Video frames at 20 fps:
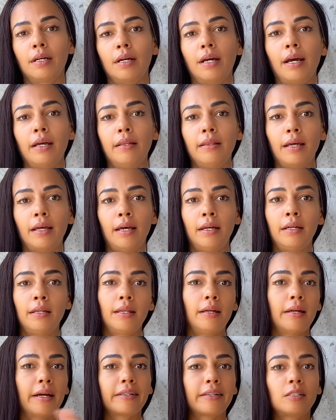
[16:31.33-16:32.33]
and then the
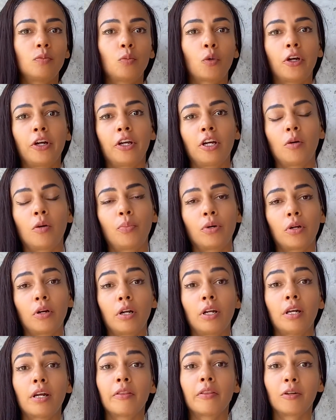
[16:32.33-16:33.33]
next morning I'll put on
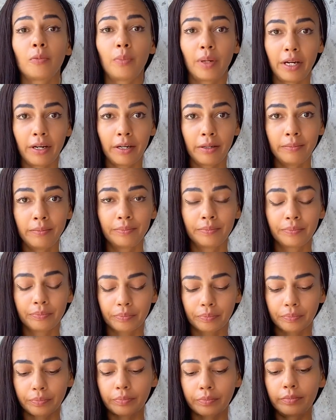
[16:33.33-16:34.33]
another pair,
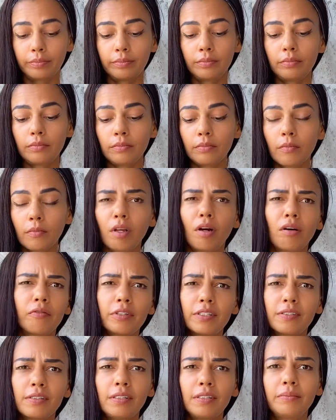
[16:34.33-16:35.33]

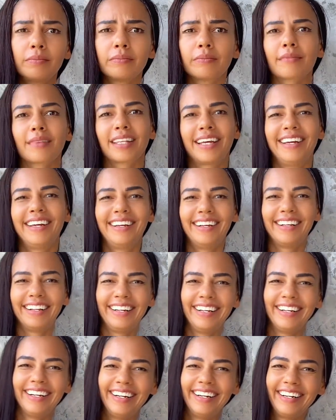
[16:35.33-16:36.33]
obviously.
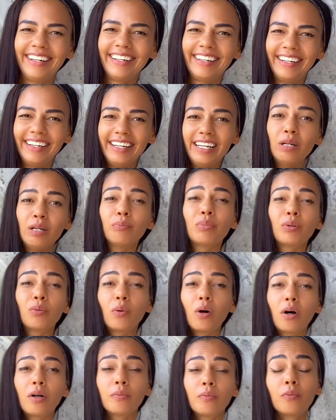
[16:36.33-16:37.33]
But
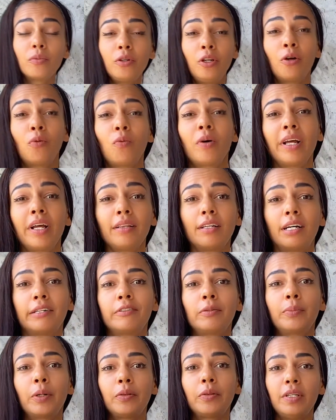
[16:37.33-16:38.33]
you know, what I love
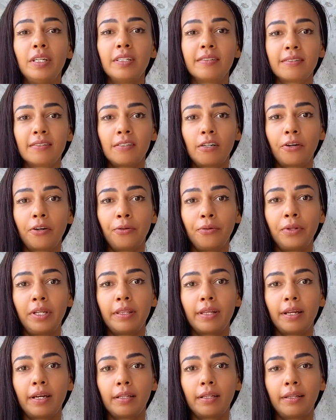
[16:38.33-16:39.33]
about these is not only
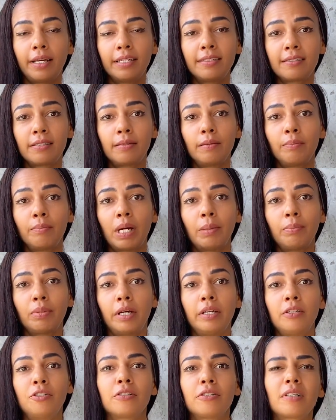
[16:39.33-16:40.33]
that it lets my
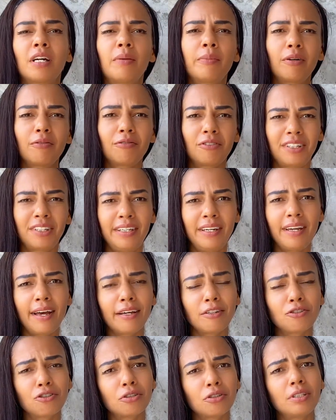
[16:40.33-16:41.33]
blood just come out really
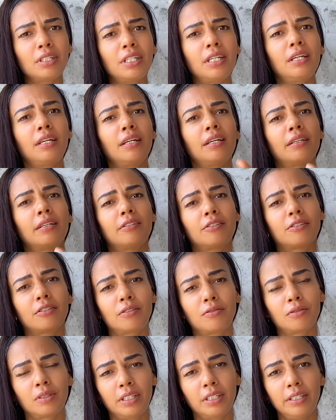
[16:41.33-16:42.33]
naturally and just
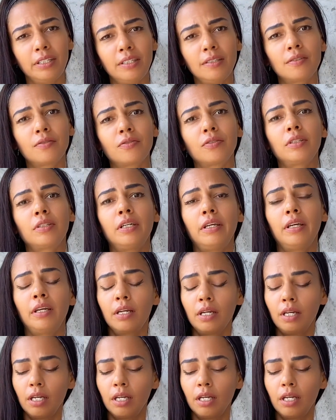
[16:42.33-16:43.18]
really easily,